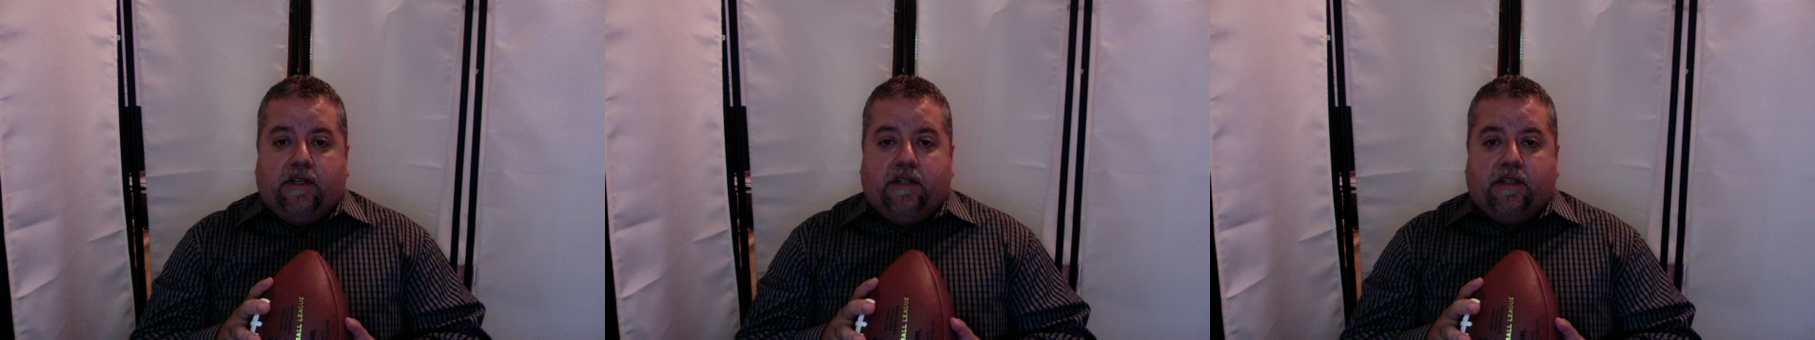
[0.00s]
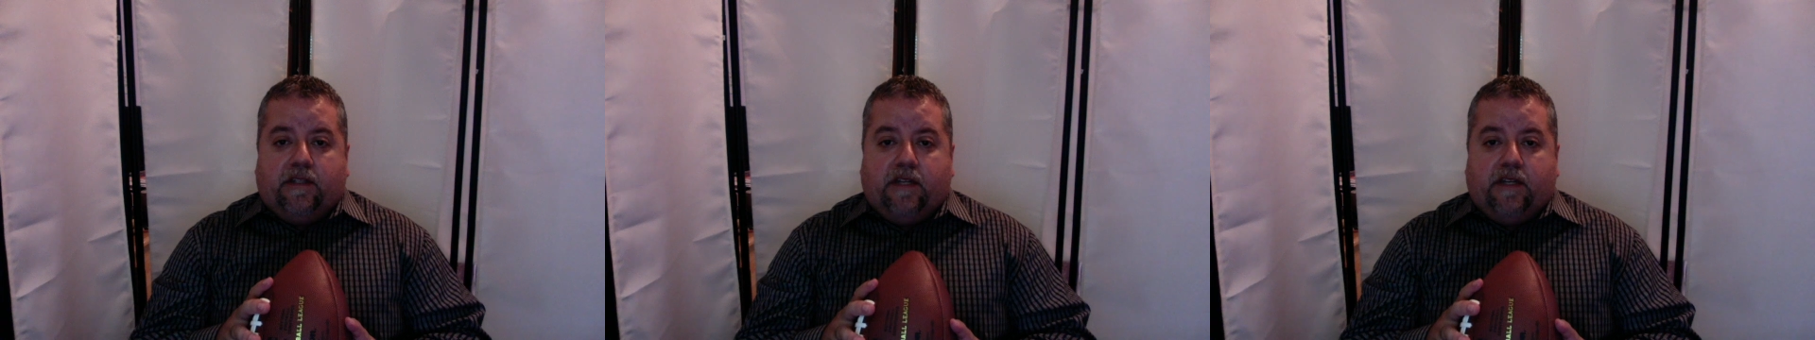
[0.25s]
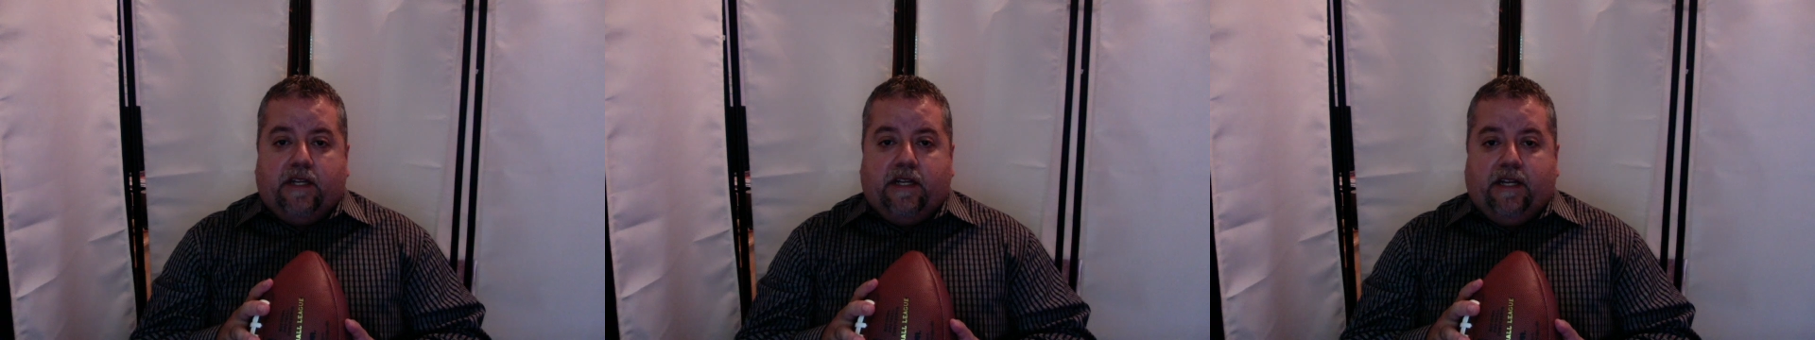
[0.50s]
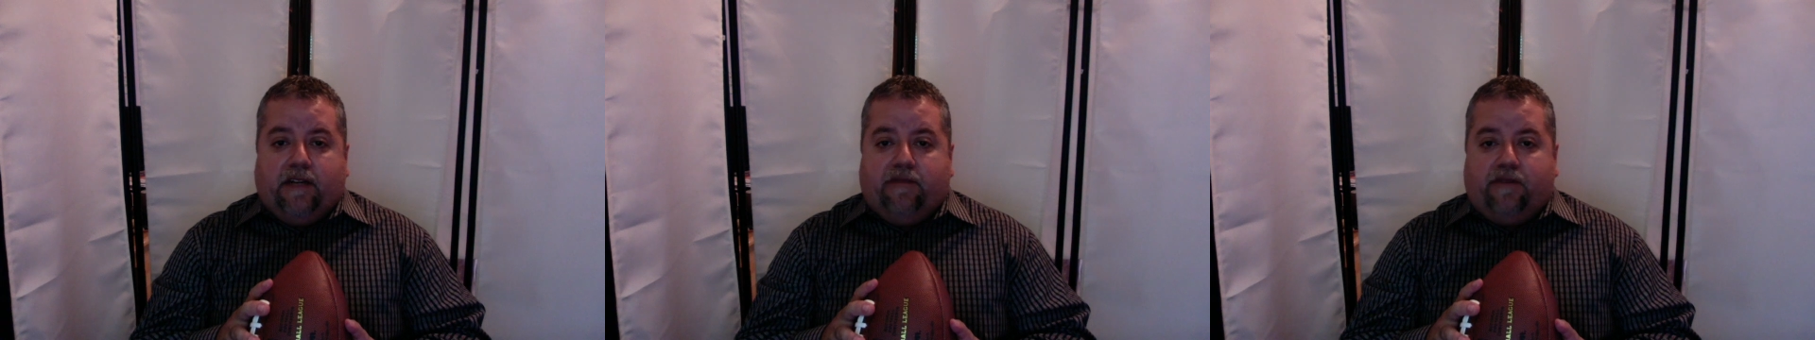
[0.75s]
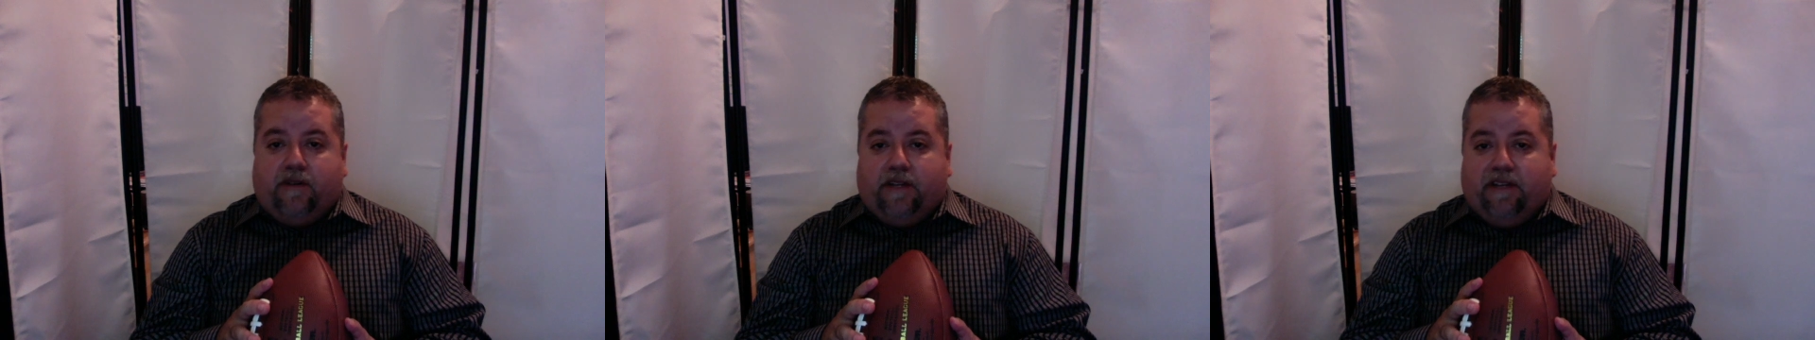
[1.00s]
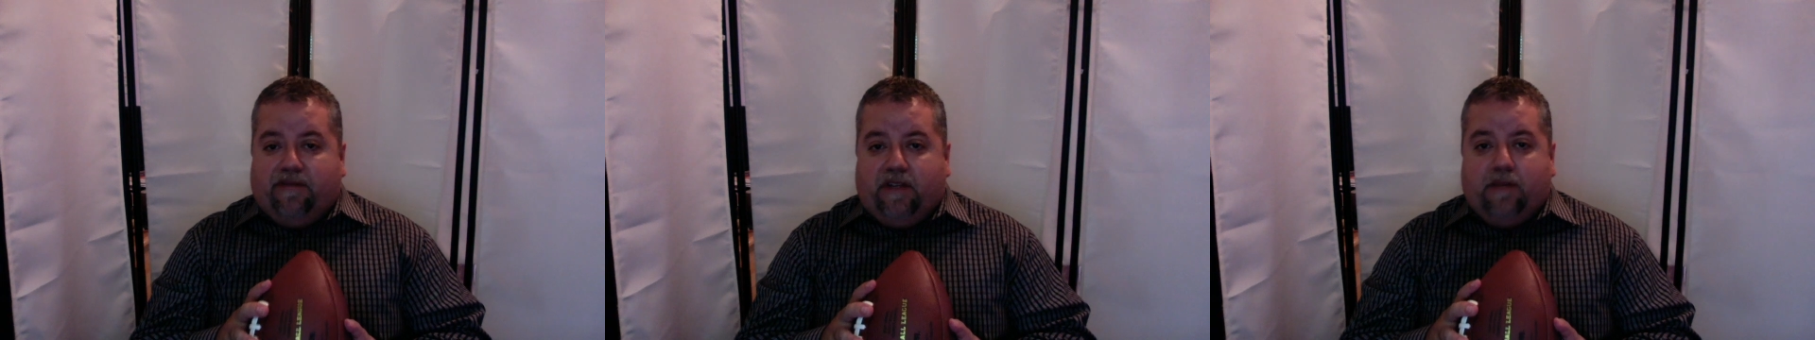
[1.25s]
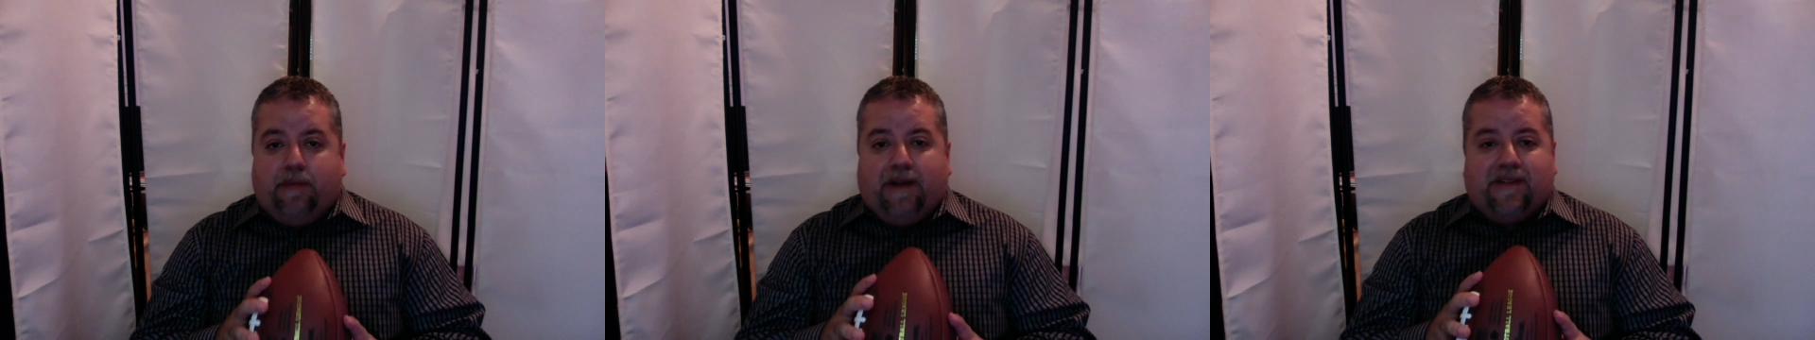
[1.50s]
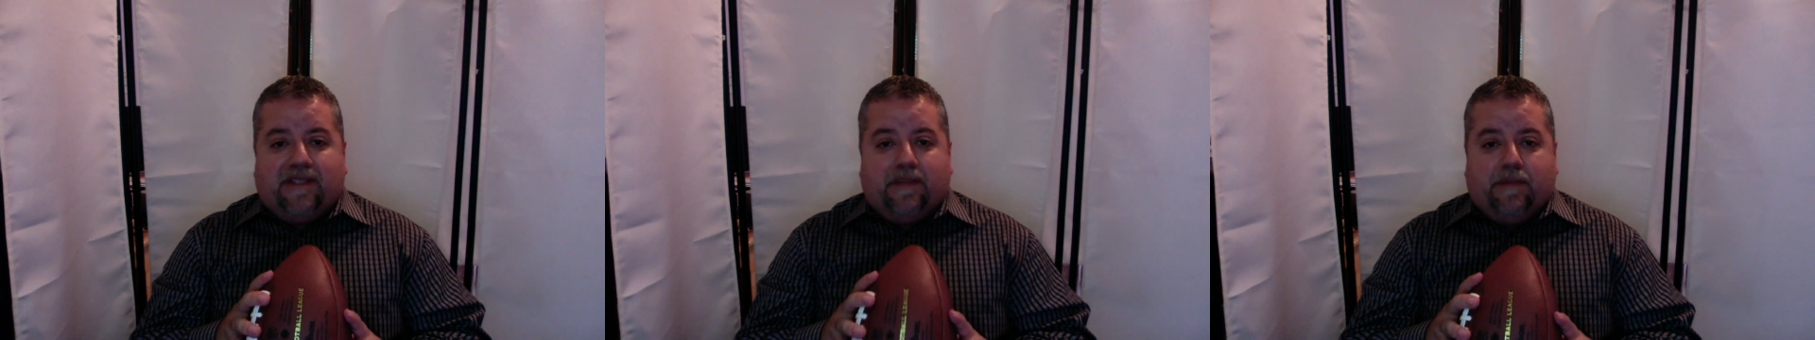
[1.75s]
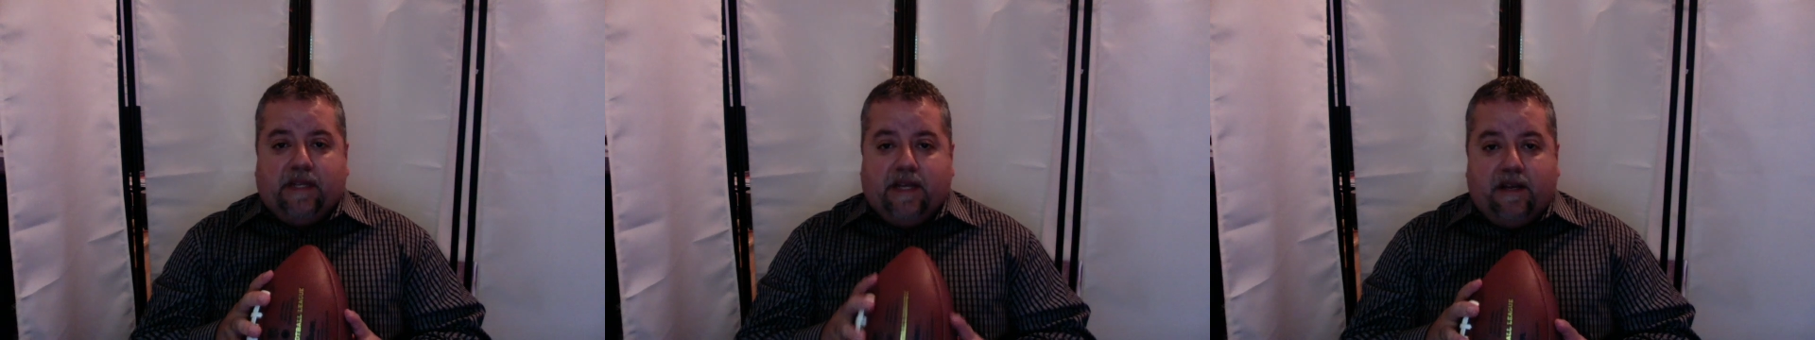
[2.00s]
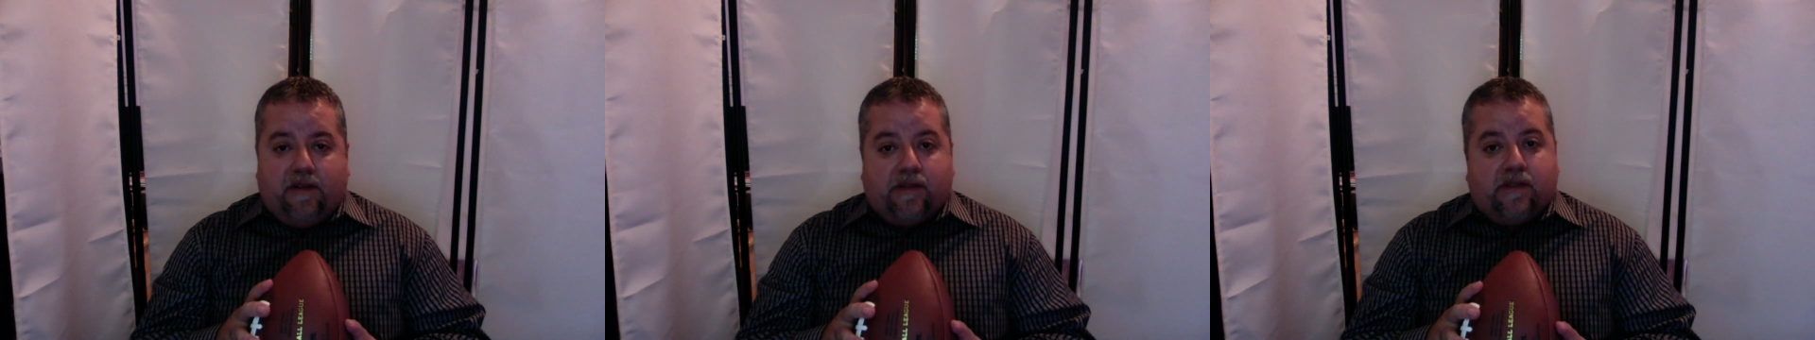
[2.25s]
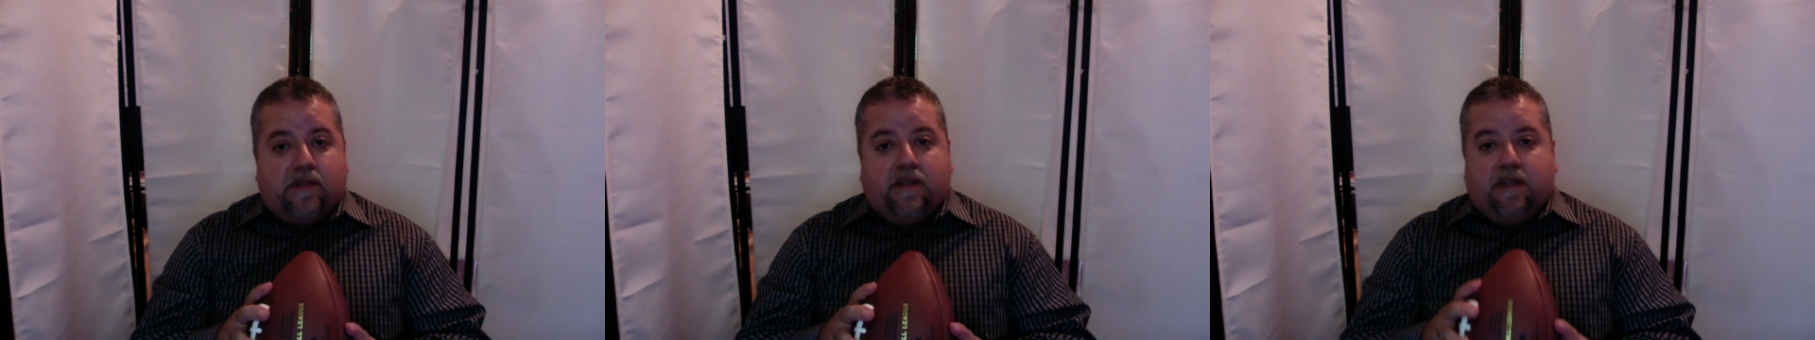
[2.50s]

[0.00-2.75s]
Sunday, and if you're iffy about somebody else,